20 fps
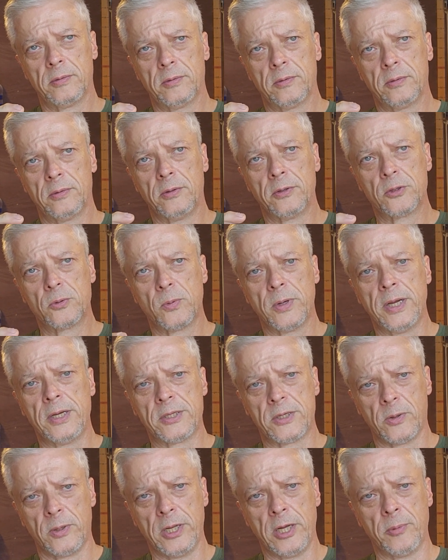Those
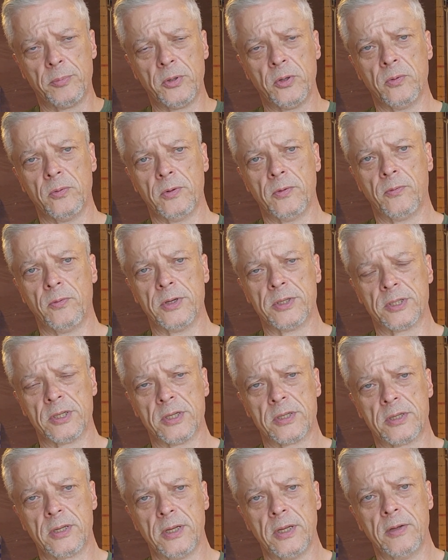ways will help you
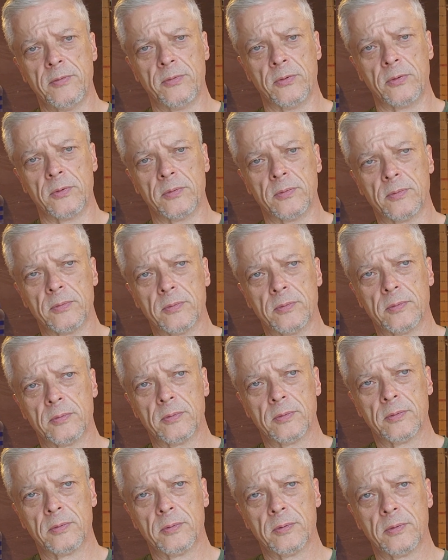resist evil.
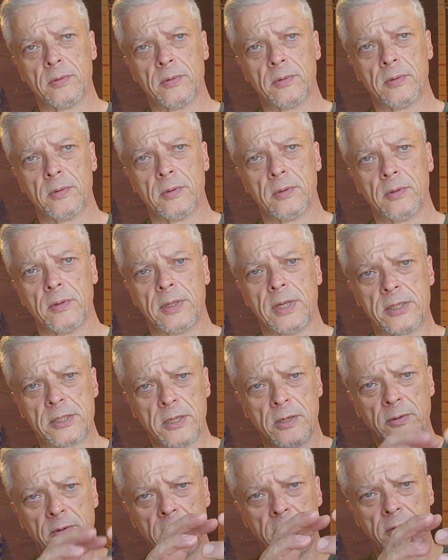That's
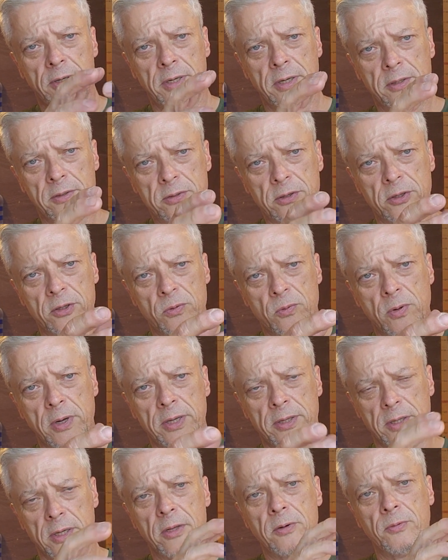how they're
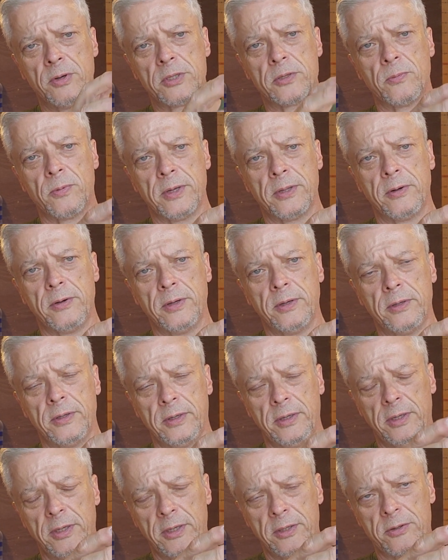intertwined. Another reason why they're
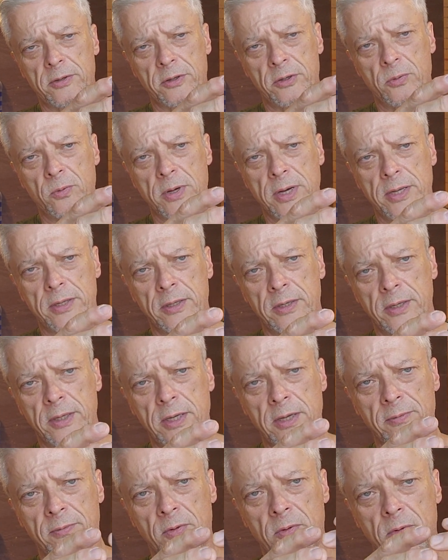intertwined. The
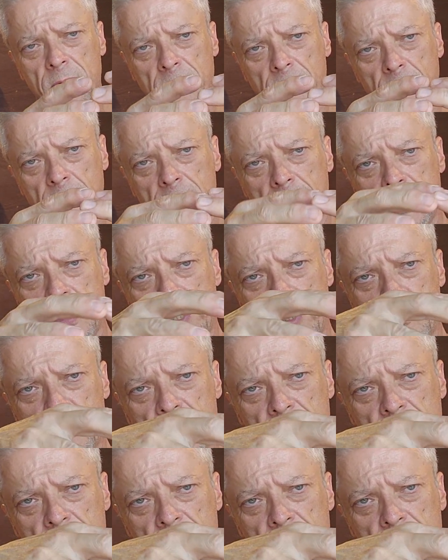evil will help